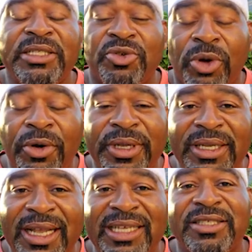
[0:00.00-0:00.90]
it's
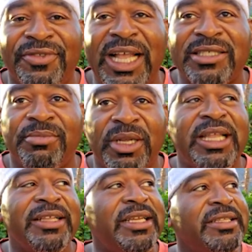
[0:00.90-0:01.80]
growing as of last
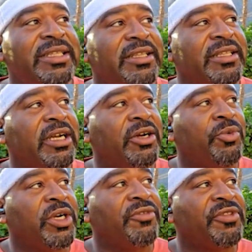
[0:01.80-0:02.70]
month. I think
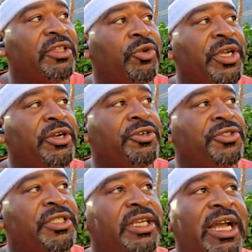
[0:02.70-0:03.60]
that one of the
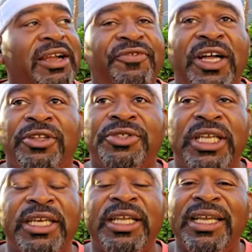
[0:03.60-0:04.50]
lawyers that I follow
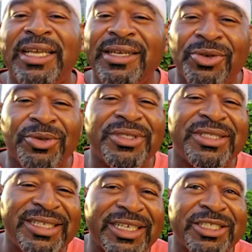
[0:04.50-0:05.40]
said it grew
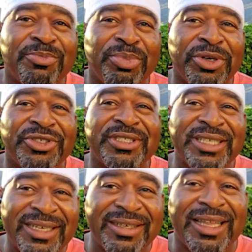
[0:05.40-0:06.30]

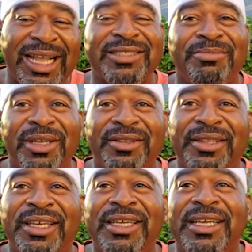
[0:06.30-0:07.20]
6% last month.
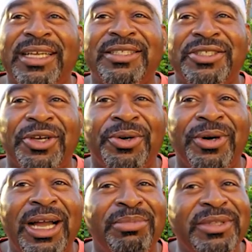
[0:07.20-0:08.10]
And
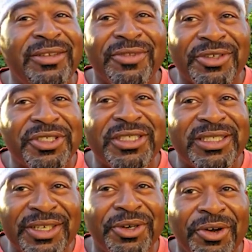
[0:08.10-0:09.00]
so I believe there's
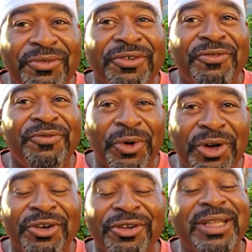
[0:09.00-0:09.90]
still over
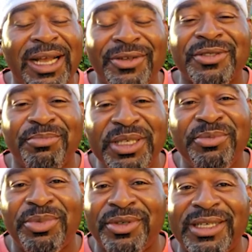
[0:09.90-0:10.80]
400,000
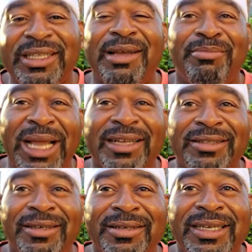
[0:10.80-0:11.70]
people in that
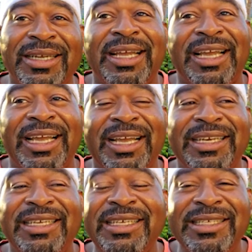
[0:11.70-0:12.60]
backlog.
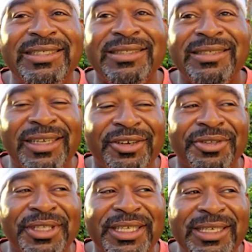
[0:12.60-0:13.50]
And he's
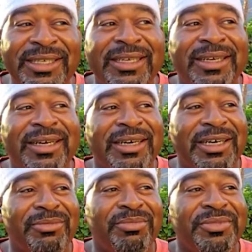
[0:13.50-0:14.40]
nearly,
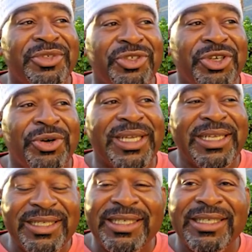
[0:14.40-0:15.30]

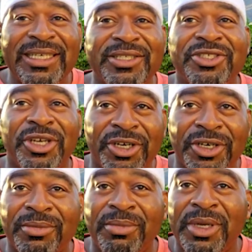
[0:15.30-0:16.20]
ending his
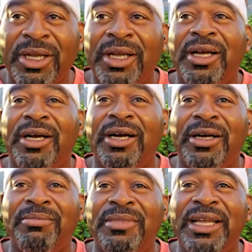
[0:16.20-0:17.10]
term.
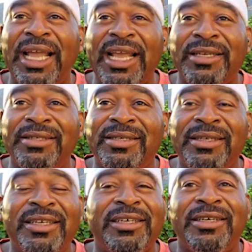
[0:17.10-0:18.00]
And
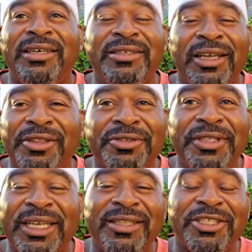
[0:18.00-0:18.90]
another
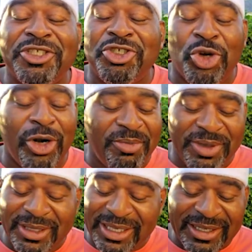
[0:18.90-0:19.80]
thing that's
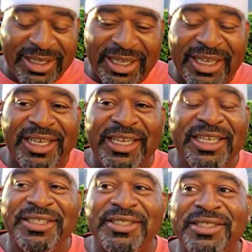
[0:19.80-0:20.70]
troubling
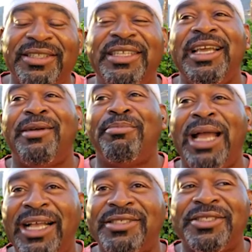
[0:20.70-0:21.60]
is the
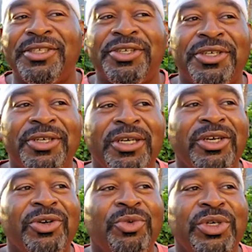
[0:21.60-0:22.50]
ambassador
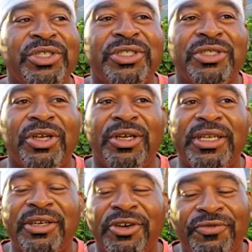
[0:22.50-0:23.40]
was
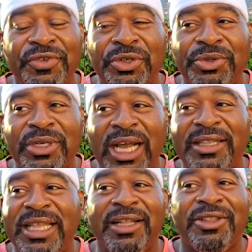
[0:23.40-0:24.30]
interviewed
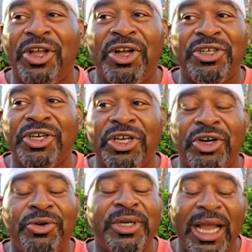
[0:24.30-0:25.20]
not that long
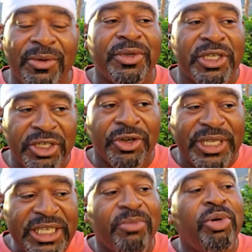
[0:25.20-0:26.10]
ago,
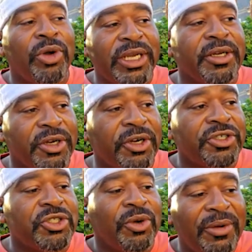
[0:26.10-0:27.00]
and he appointed
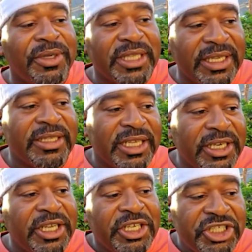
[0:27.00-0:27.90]
her, so I would think
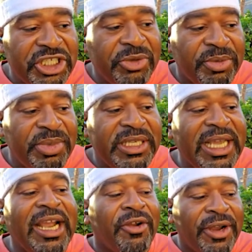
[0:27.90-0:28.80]
that she would be
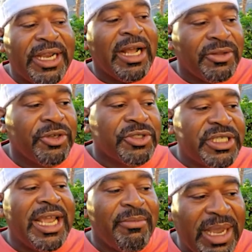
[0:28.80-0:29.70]
carrying out
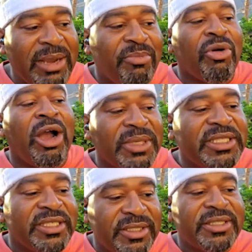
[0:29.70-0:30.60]
those campaign
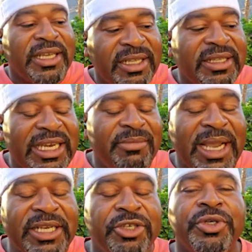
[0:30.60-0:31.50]
promises that he
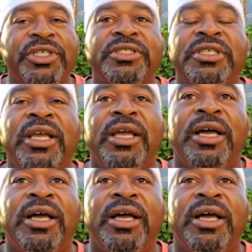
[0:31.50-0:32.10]
made to us.